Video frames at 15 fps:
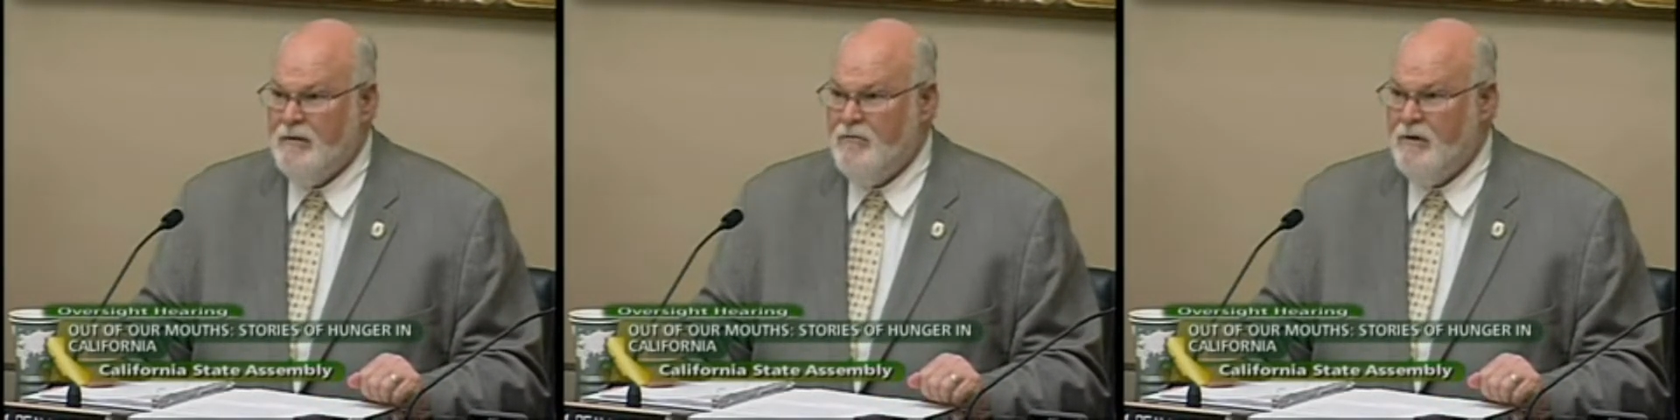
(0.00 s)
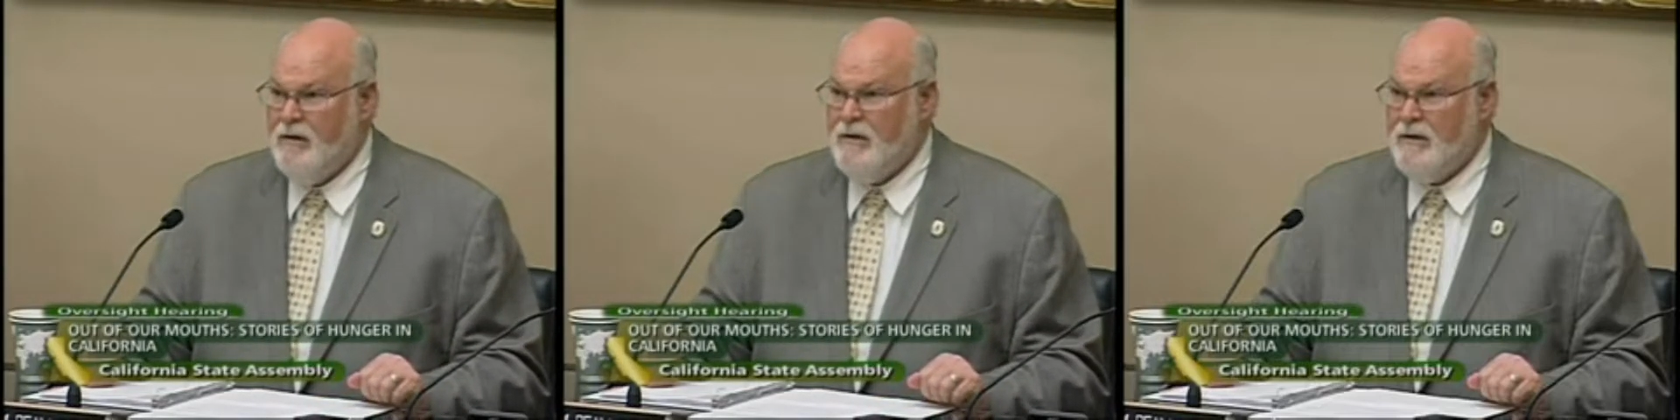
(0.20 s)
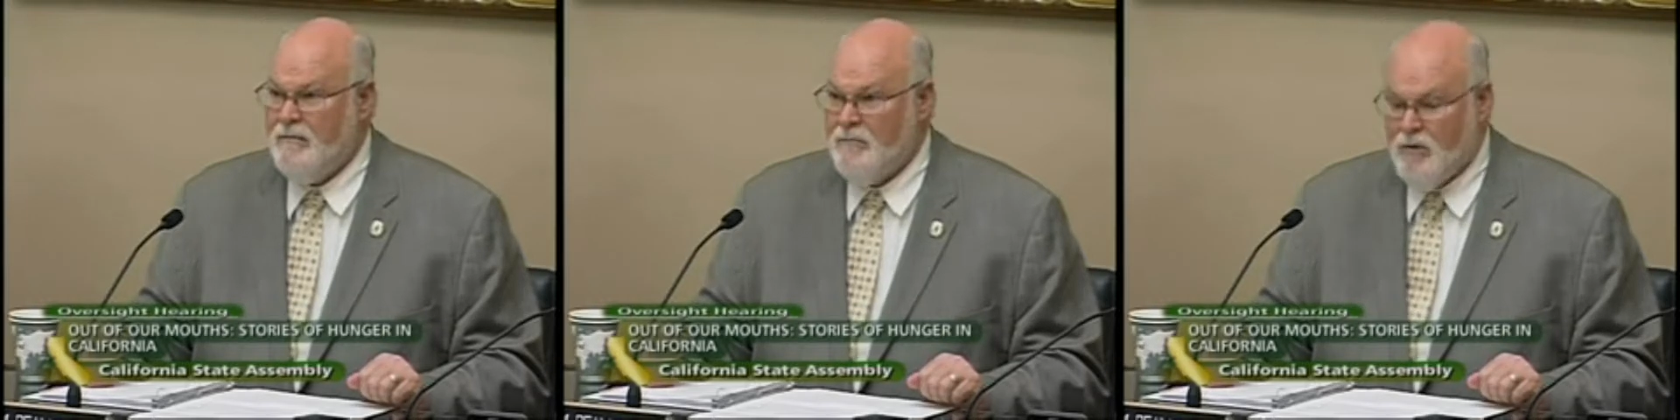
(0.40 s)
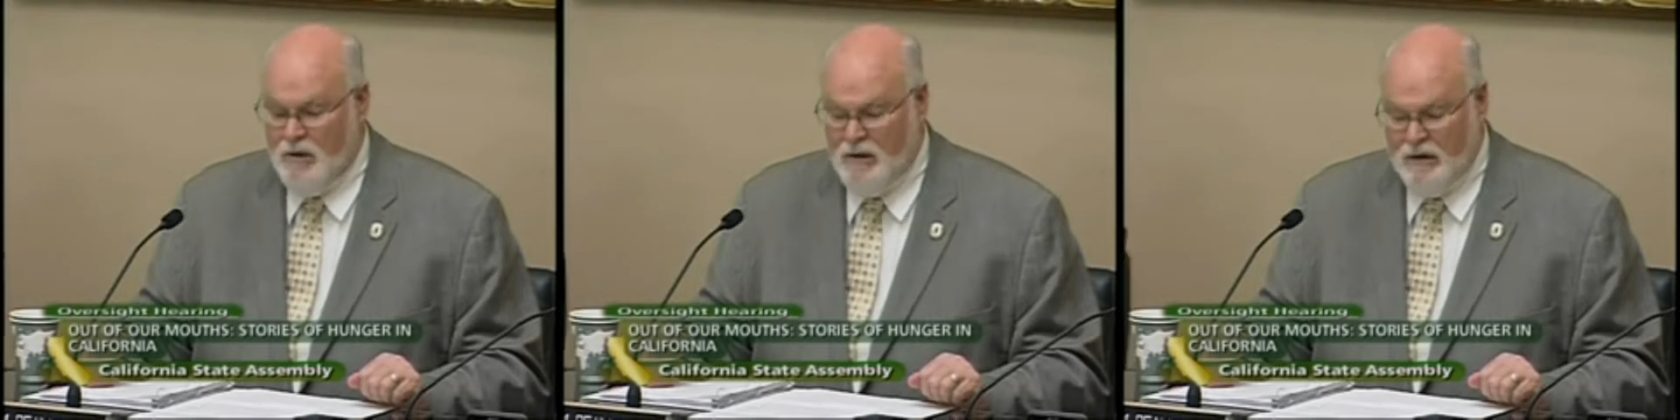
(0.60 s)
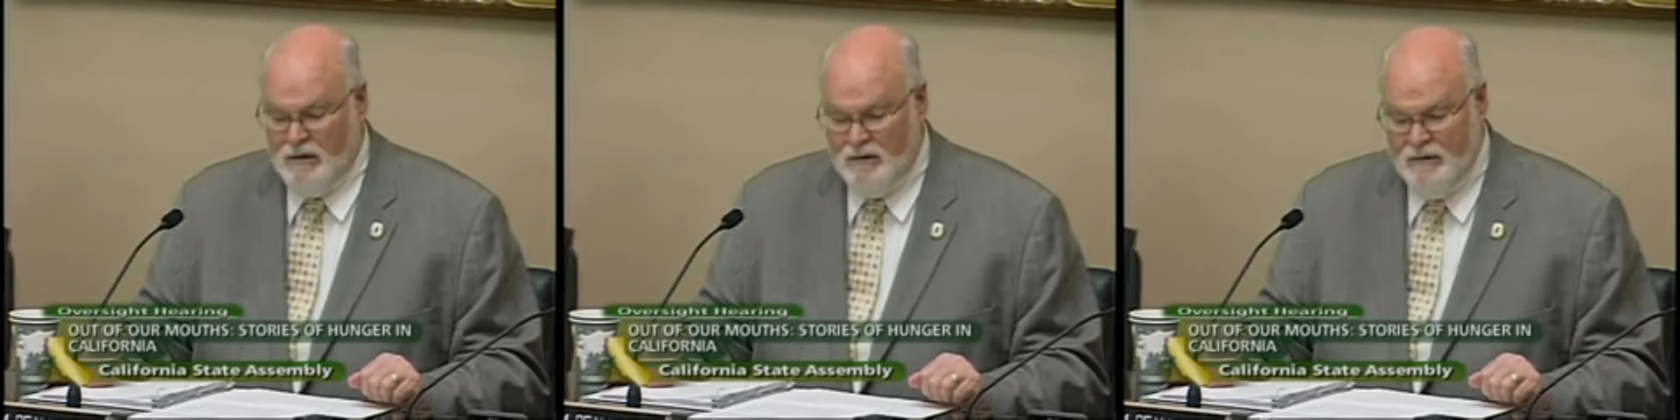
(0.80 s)
Welcome,
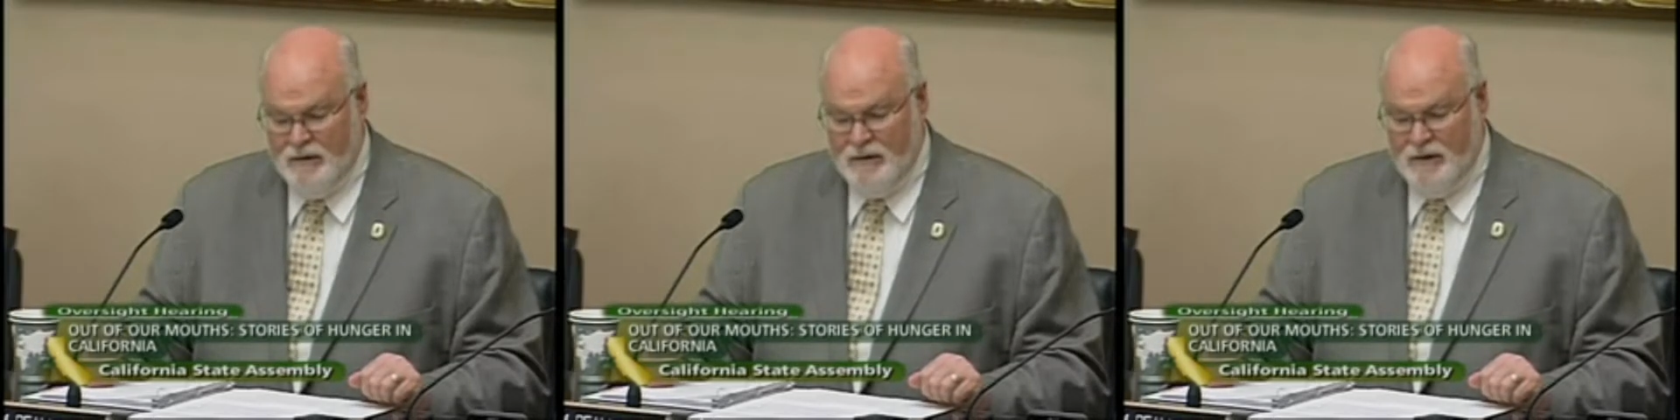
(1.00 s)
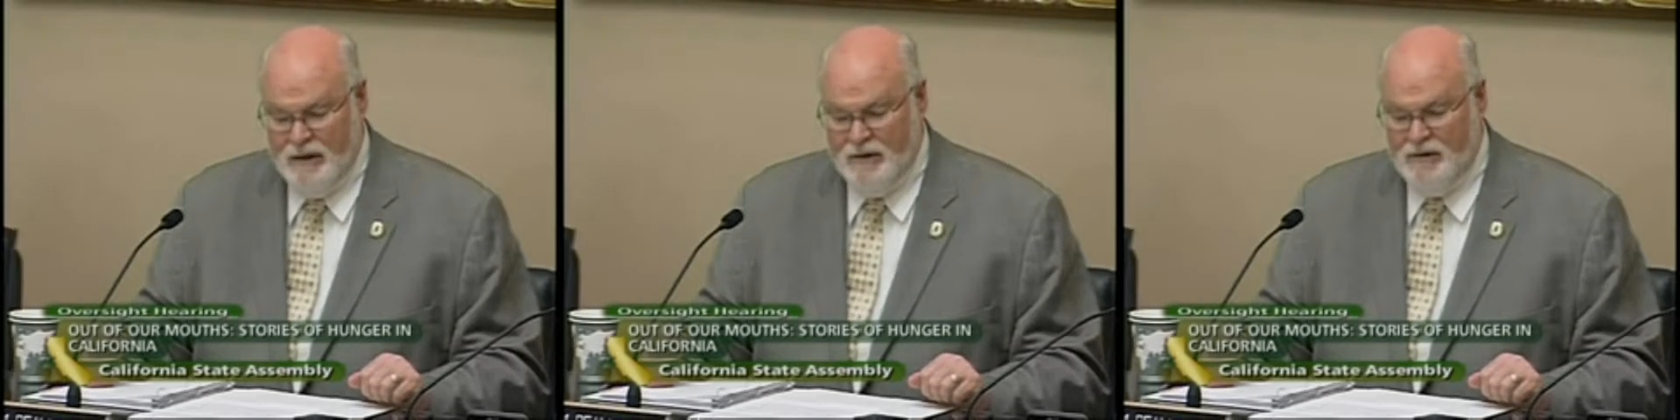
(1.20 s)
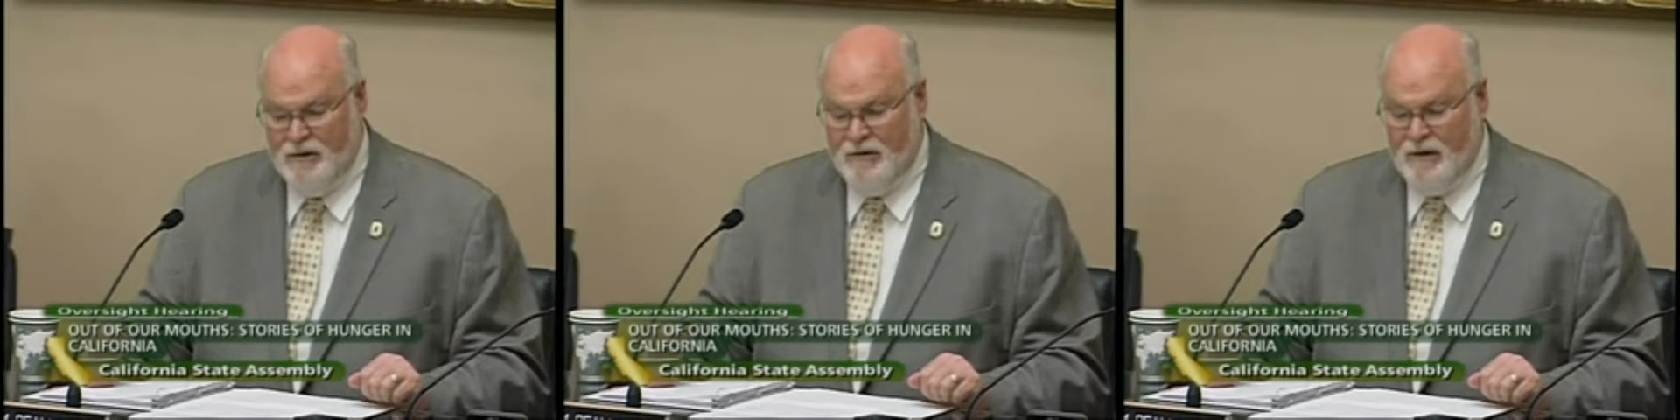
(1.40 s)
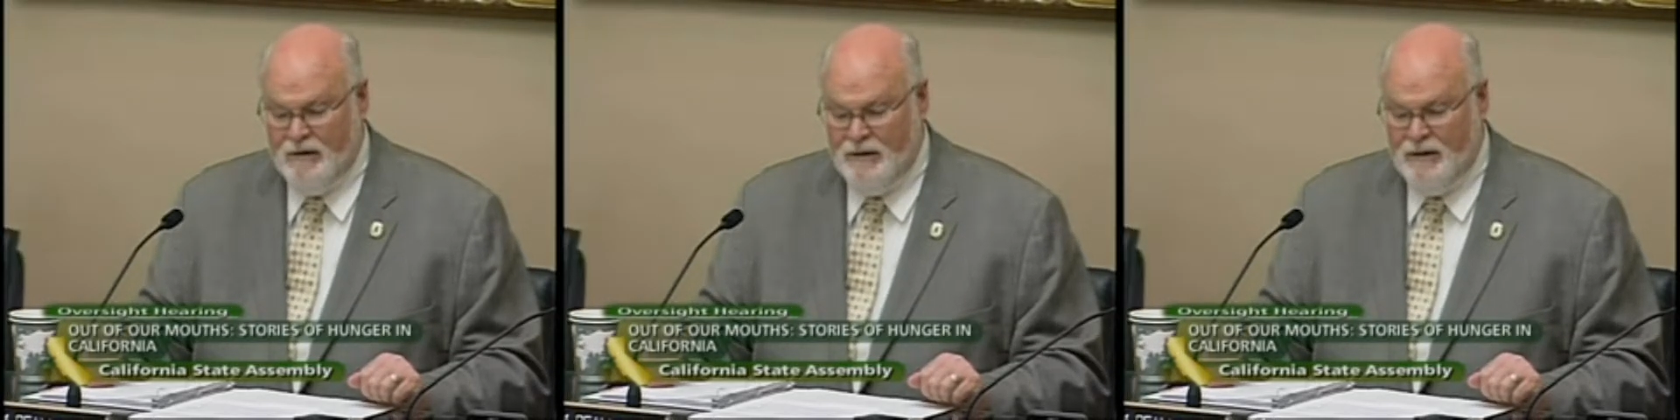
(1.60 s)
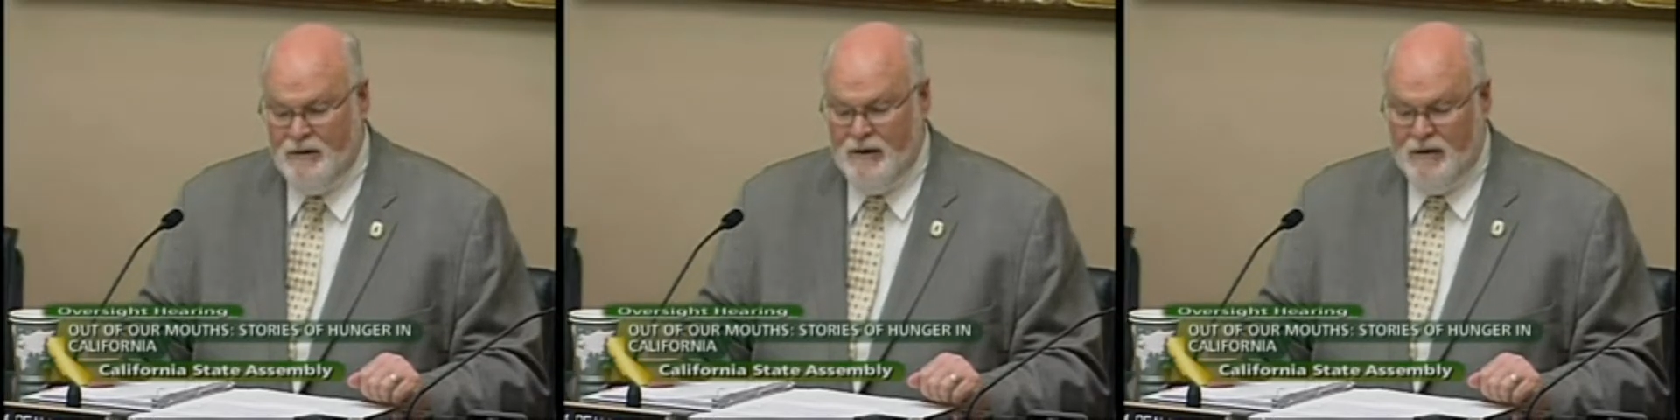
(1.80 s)
Mark, and you're our
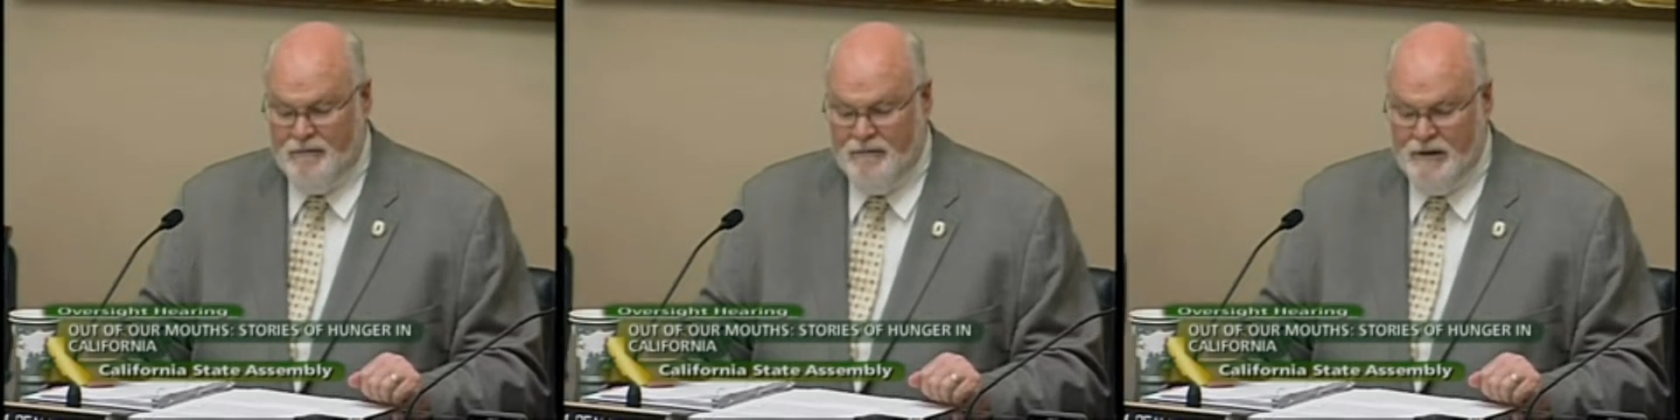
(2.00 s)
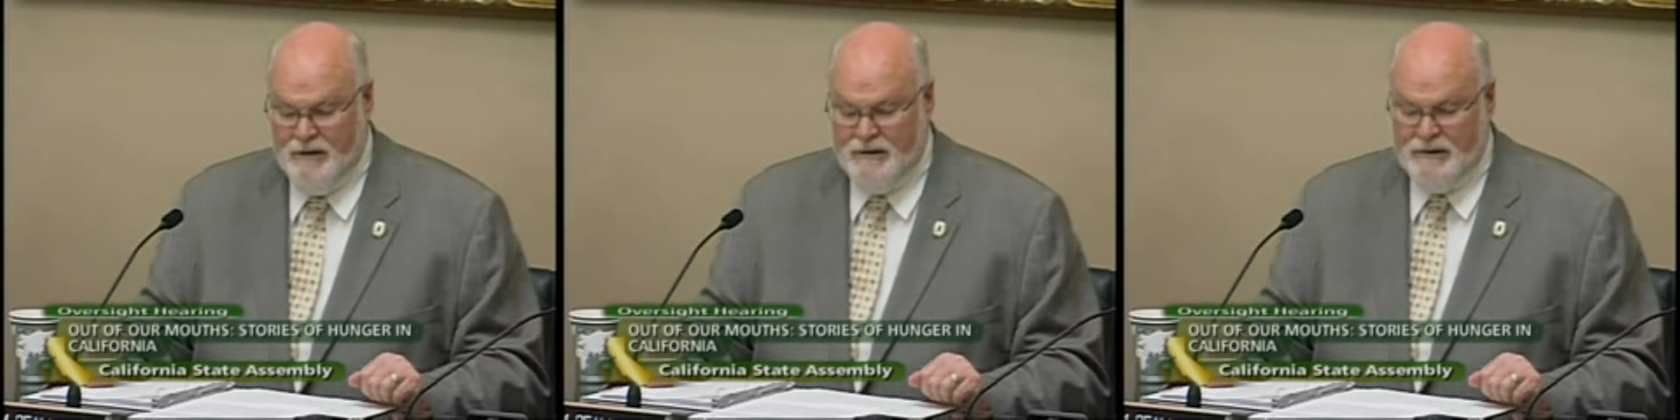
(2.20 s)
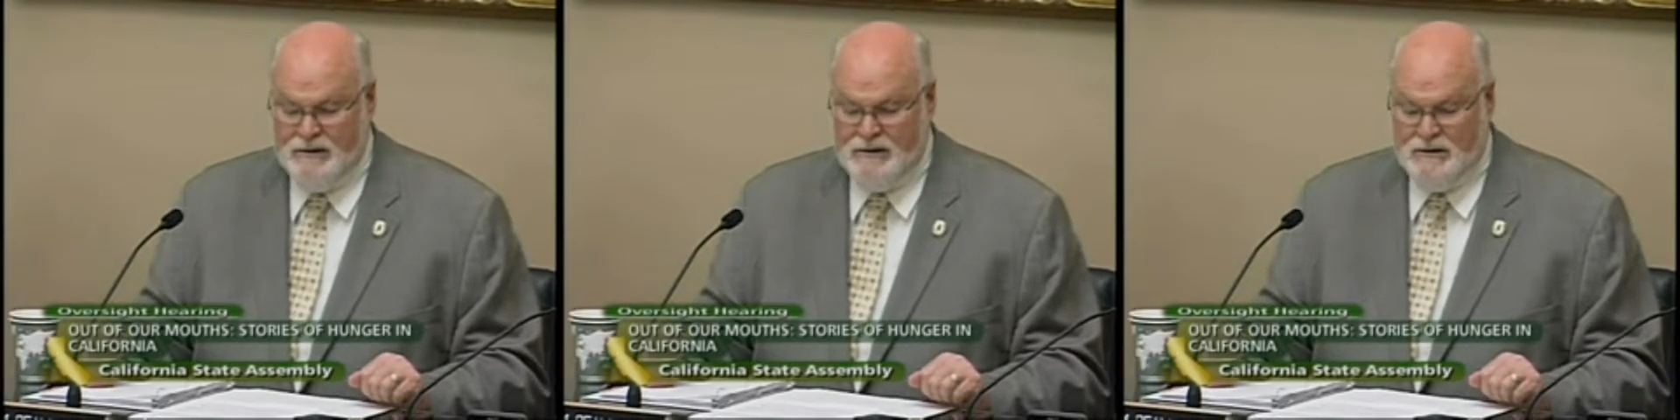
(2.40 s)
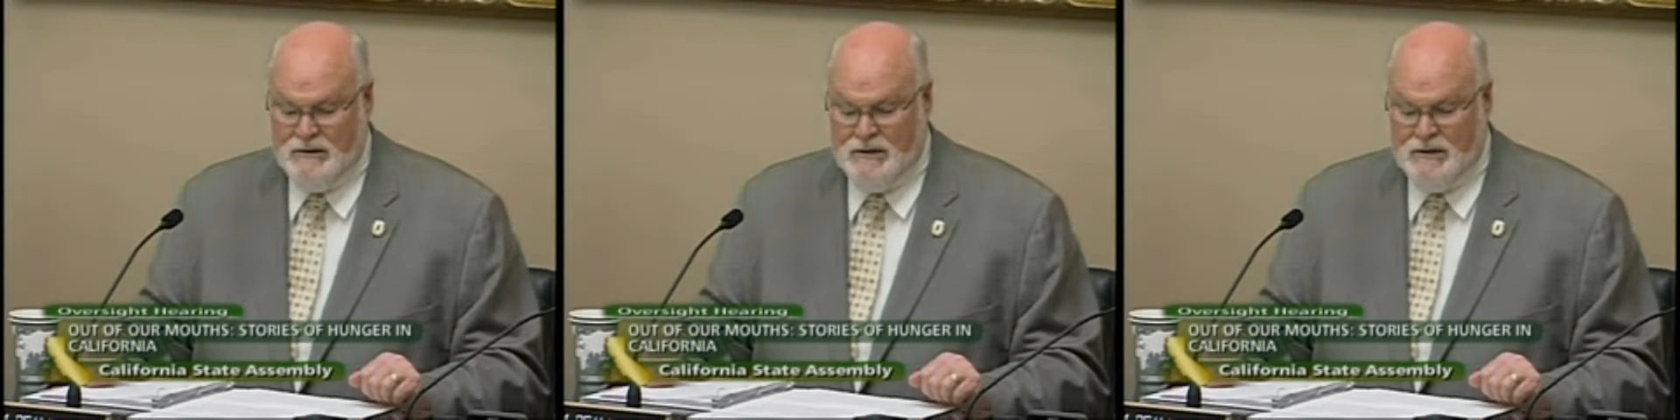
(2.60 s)
leadoff witness to